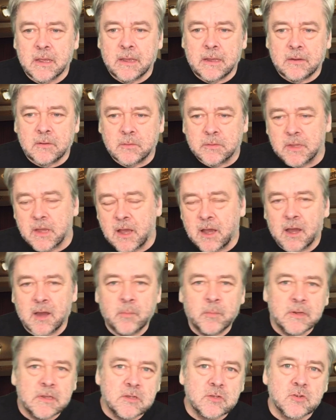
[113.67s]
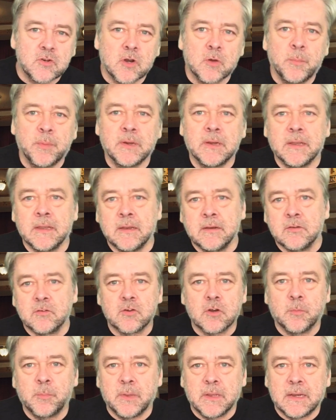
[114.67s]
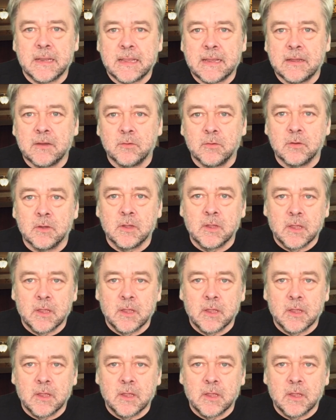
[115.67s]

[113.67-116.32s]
all the harmonies dropping in, dropping out.